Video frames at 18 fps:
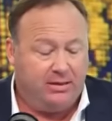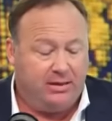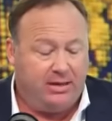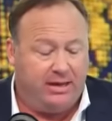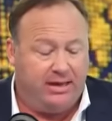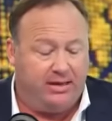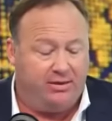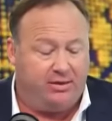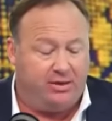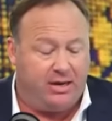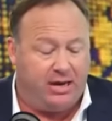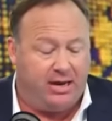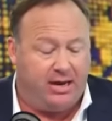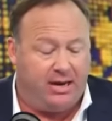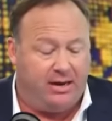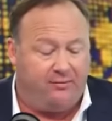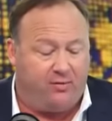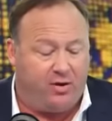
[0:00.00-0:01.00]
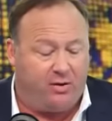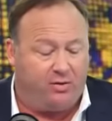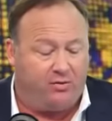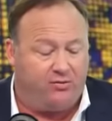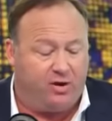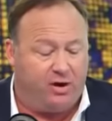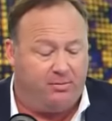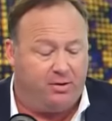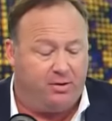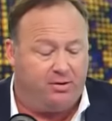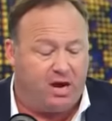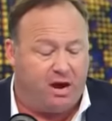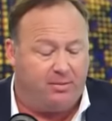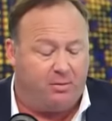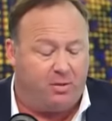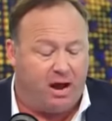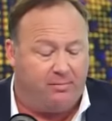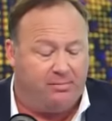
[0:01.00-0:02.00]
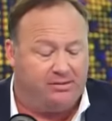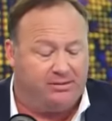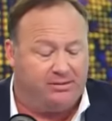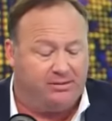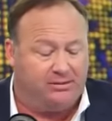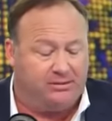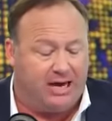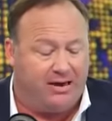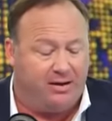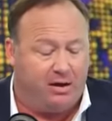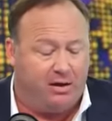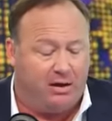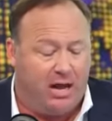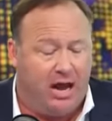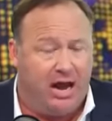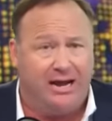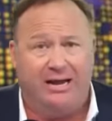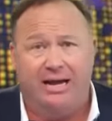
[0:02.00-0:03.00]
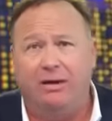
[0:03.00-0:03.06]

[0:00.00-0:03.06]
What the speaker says: He is a frequent contributor to TommyRobinson.online.